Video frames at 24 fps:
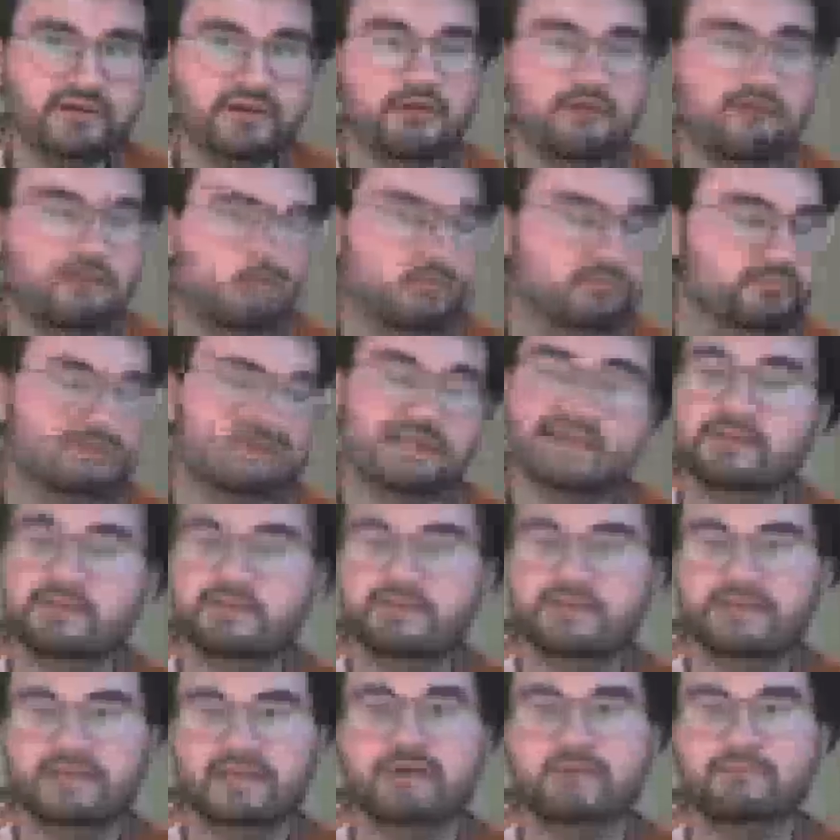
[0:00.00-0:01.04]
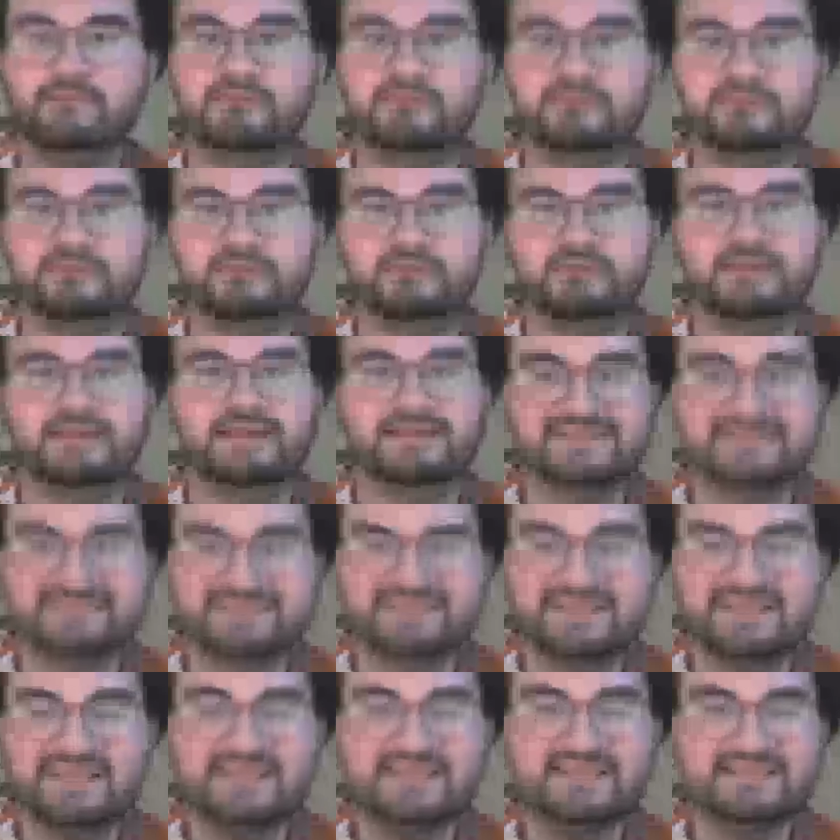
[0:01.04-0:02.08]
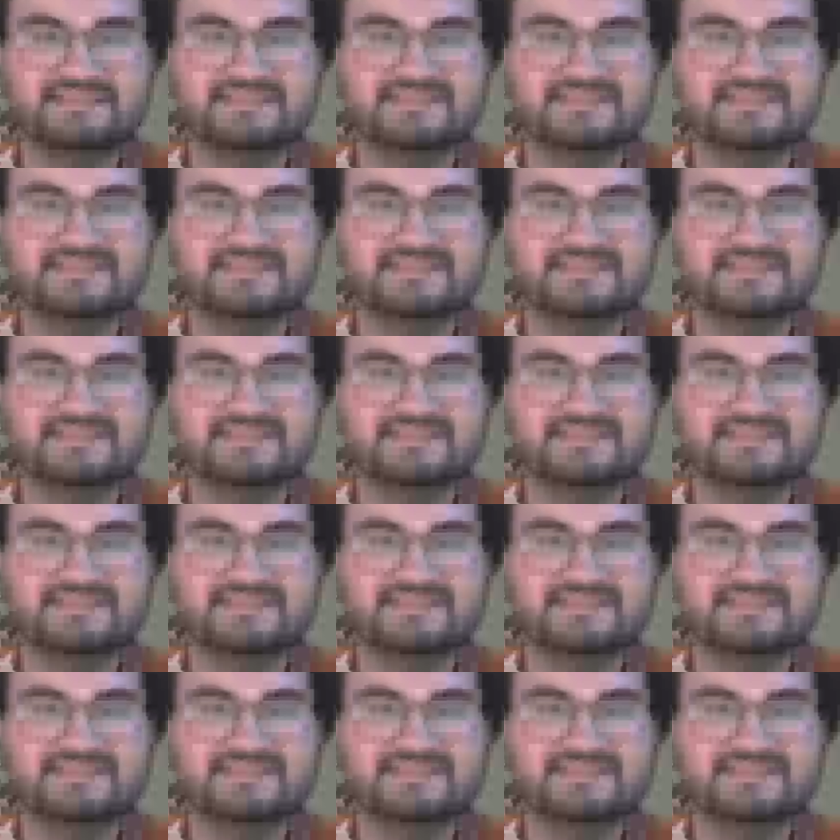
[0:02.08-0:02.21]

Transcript: what would later become the United States.